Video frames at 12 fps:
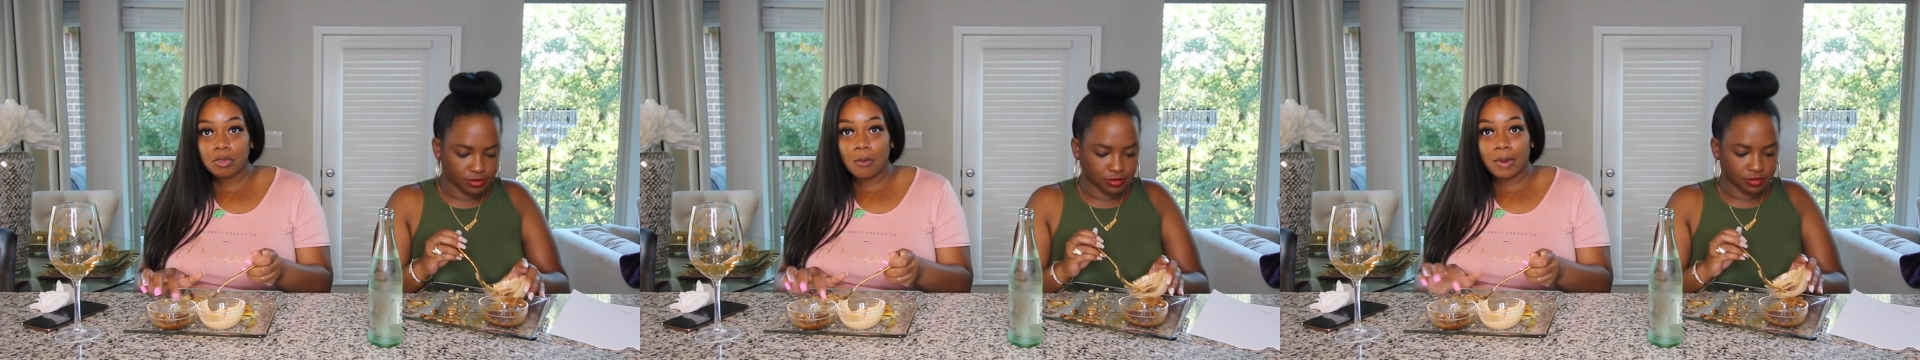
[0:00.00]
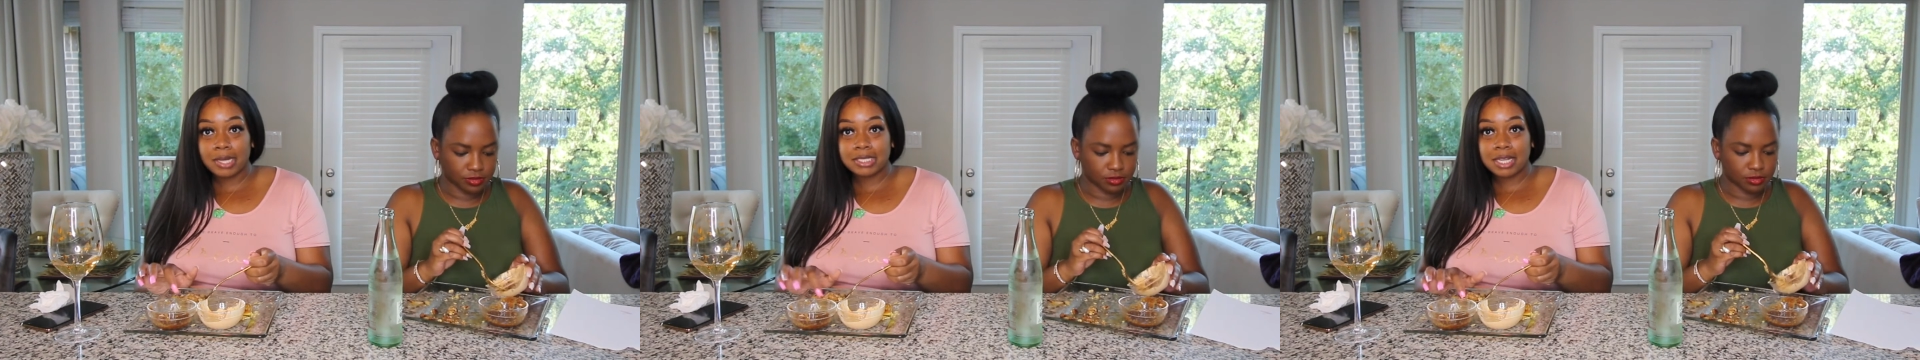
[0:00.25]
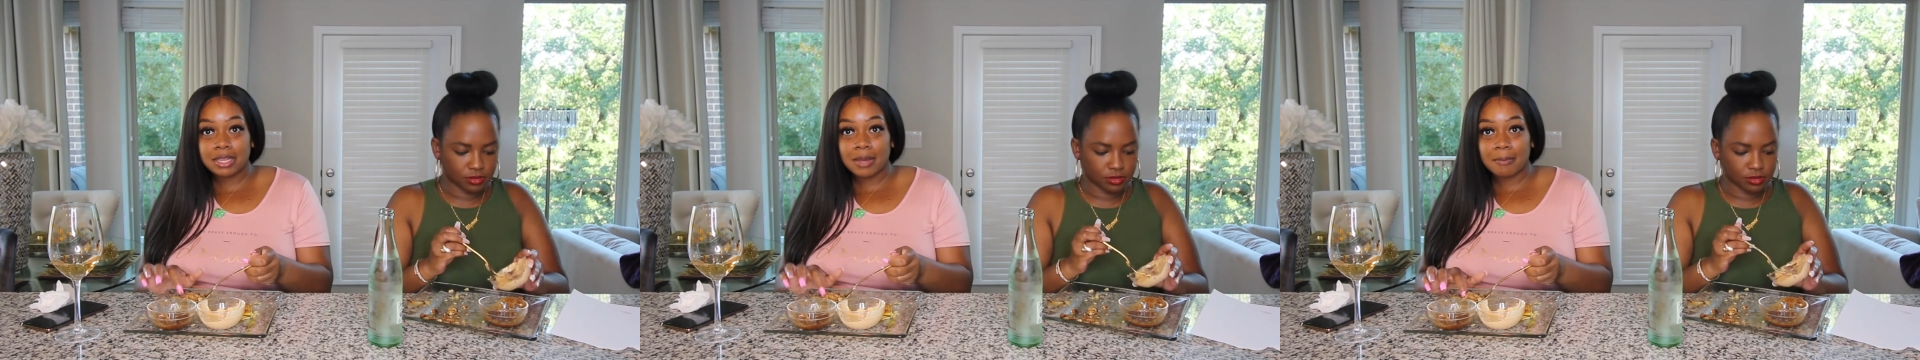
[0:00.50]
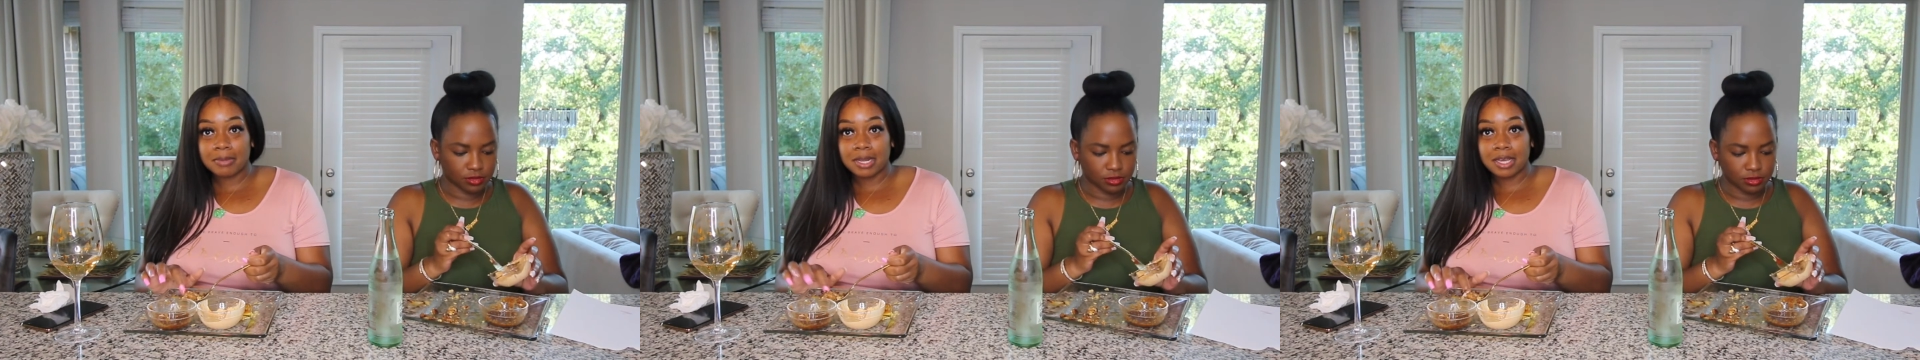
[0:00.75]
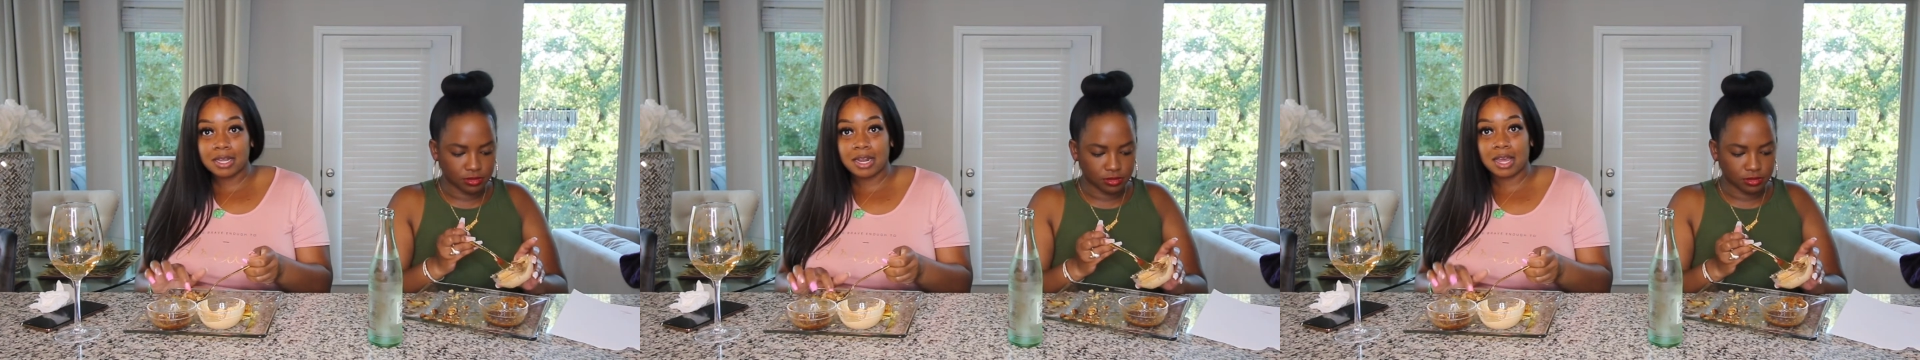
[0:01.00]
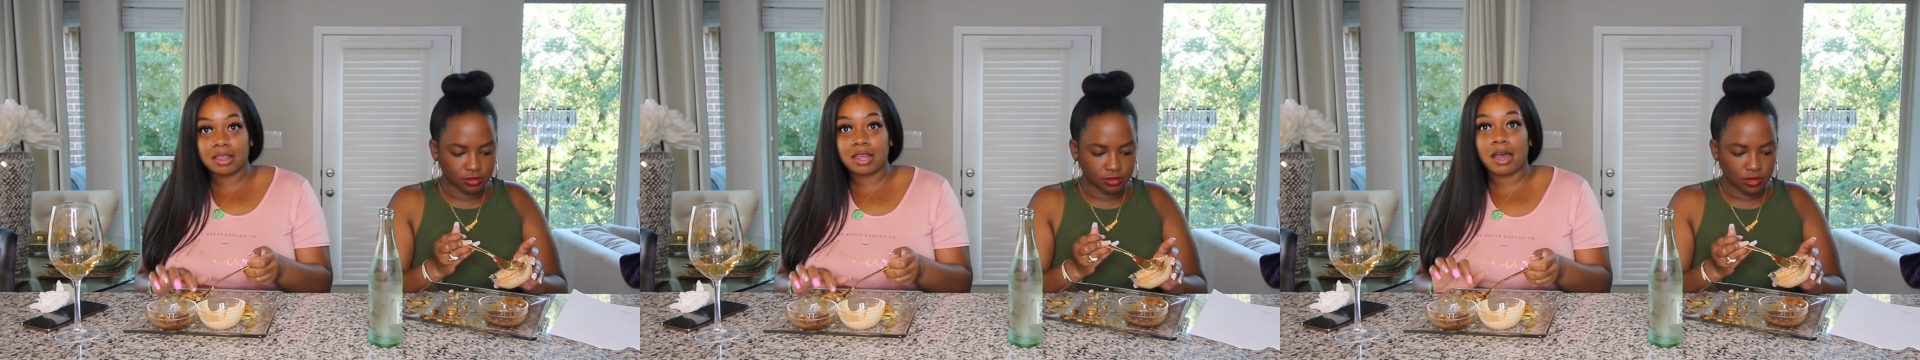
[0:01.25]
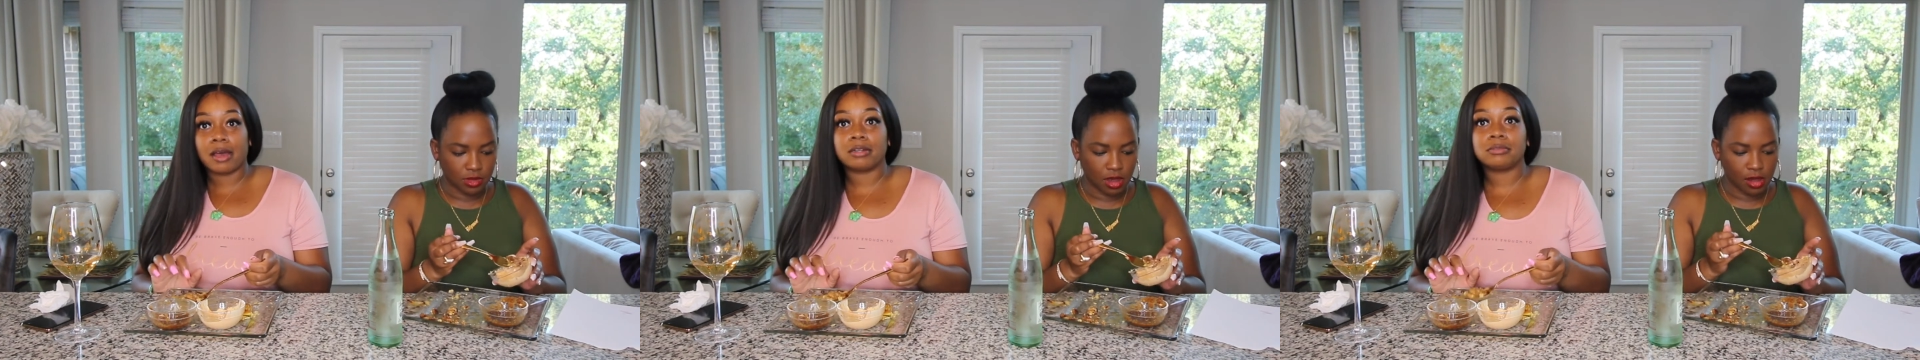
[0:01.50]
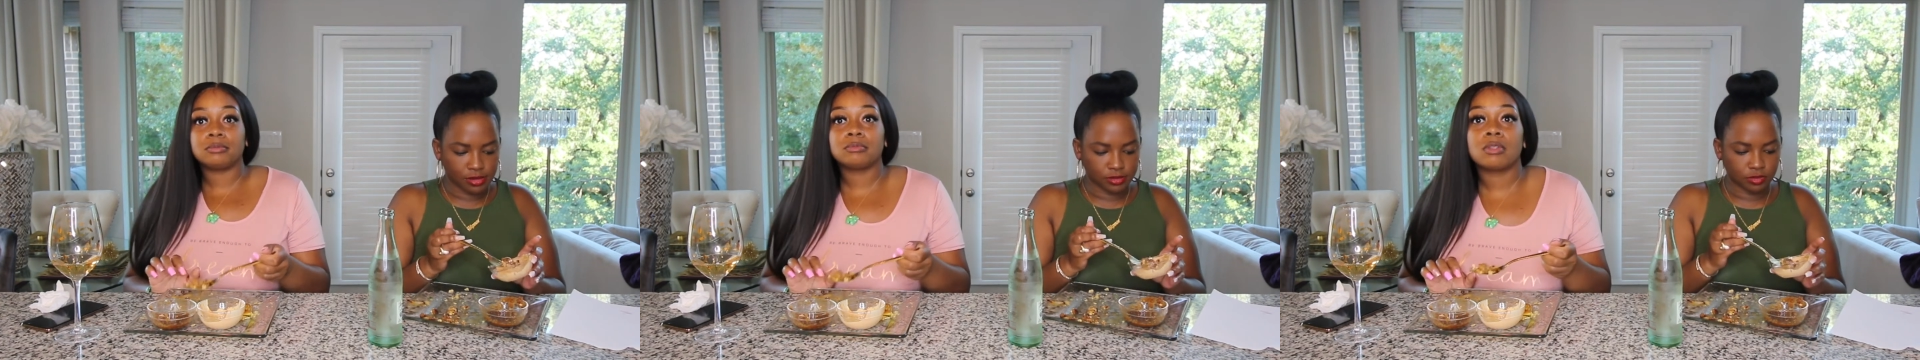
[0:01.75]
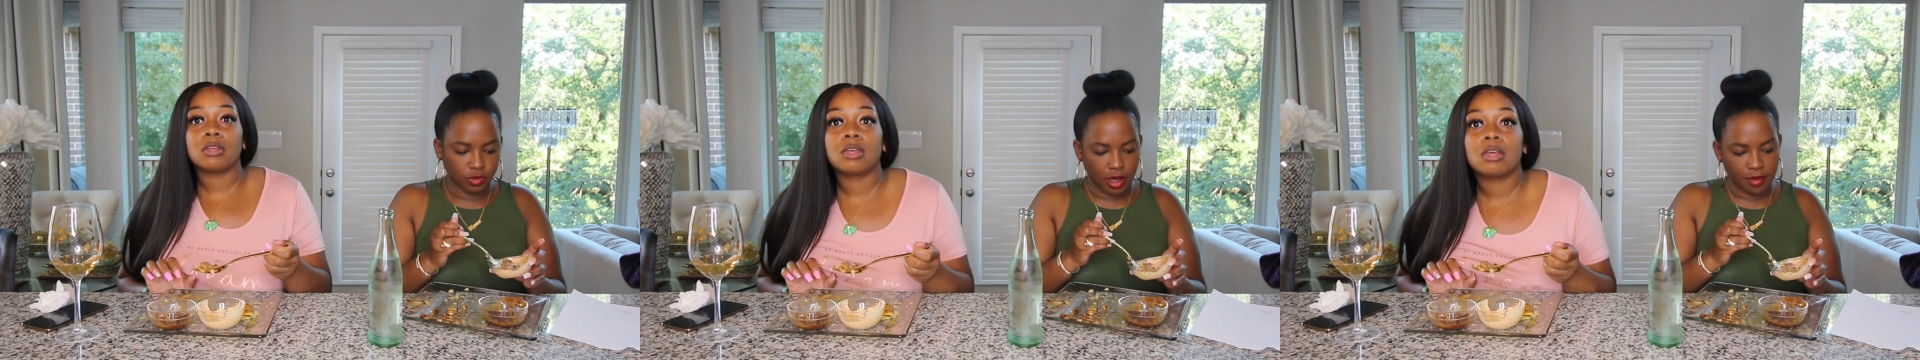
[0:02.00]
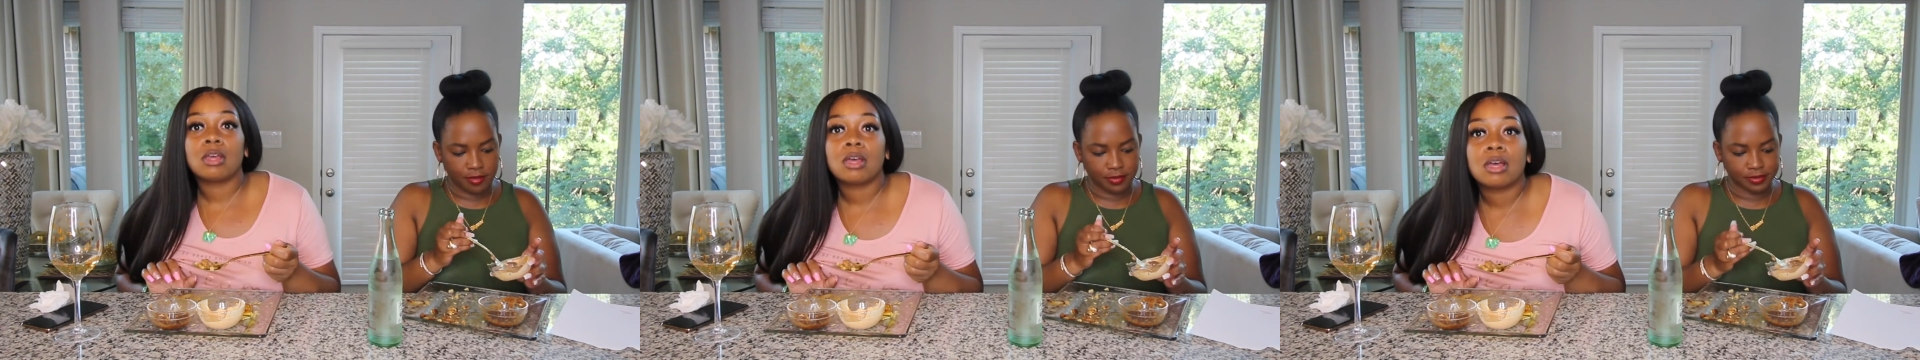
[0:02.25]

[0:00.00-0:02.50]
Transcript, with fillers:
Speaker 1: Why is that thing blinking like that? What?